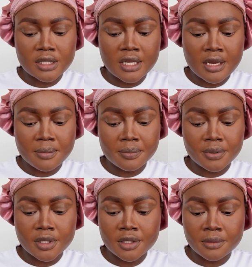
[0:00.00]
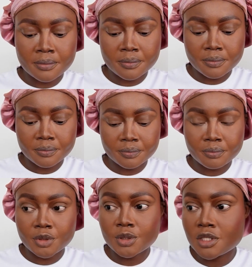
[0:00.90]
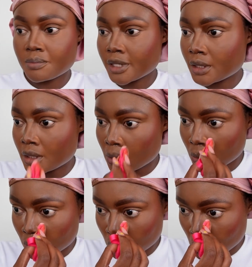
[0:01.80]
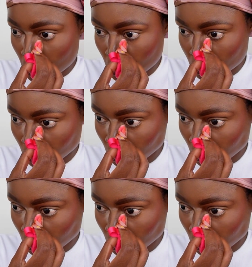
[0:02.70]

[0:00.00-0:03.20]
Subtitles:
damp beauty blender also